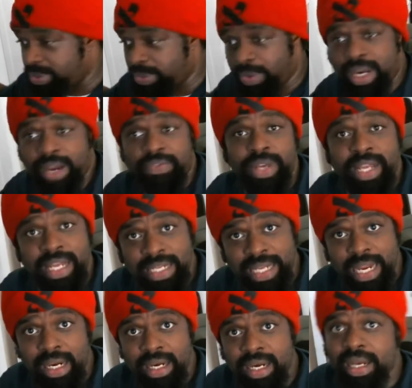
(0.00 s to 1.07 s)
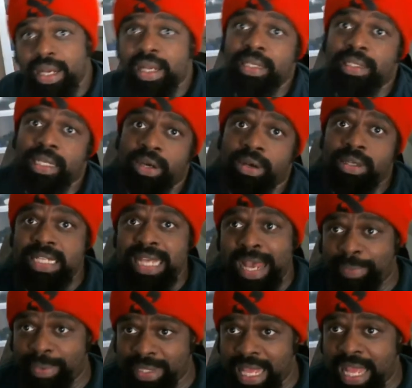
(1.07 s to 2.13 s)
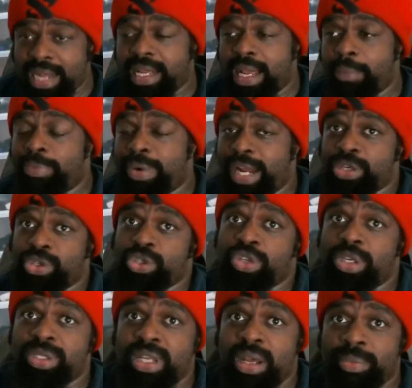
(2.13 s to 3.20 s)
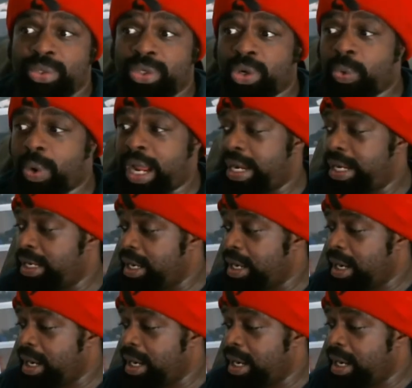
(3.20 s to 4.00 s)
whatever in there. Then on top of that, got brand new streets coming your way.